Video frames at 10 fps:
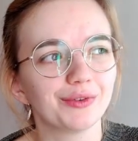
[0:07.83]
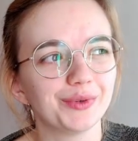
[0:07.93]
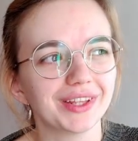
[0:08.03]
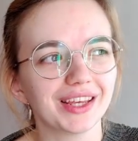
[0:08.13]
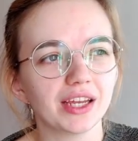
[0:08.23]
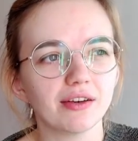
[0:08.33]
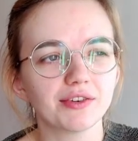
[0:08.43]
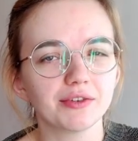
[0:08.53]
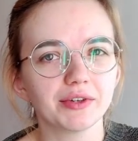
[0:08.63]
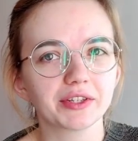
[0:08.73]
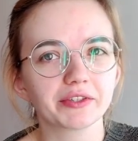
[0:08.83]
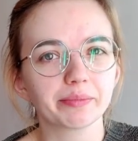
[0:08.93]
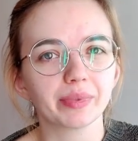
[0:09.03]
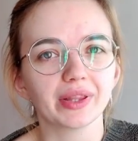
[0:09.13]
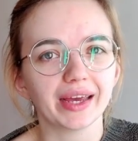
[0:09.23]
not really here to
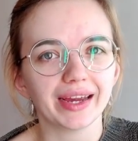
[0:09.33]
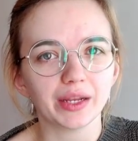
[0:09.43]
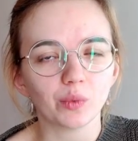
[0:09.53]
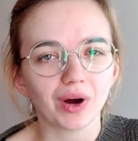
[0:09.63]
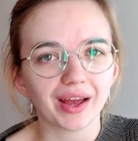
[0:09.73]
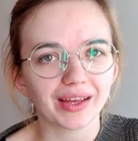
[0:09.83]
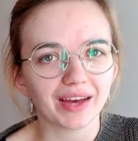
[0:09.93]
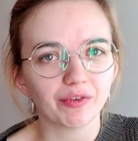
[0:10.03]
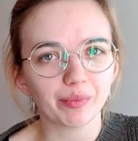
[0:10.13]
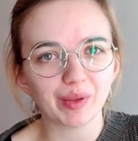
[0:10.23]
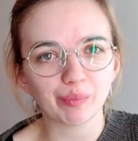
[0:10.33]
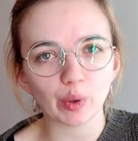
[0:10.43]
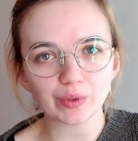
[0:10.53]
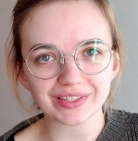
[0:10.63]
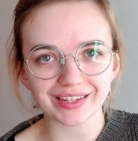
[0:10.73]
explain why I haven't been
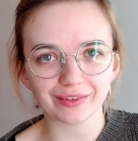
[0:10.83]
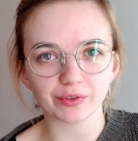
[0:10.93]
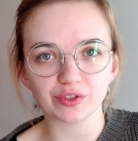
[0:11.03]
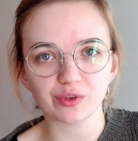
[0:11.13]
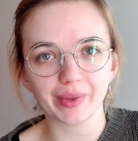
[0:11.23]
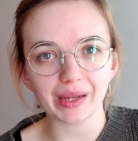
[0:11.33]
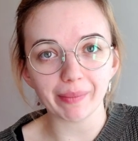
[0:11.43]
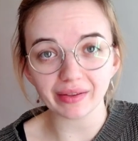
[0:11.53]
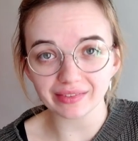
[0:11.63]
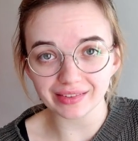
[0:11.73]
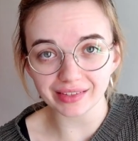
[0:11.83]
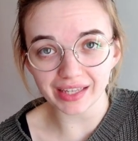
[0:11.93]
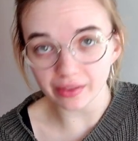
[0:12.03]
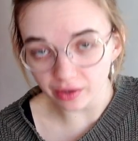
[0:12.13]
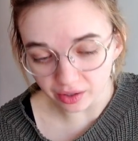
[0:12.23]
posting for so many months
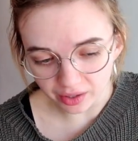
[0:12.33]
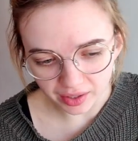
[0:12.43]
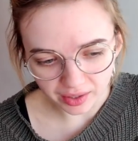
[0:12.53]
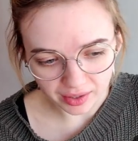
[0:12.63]
either,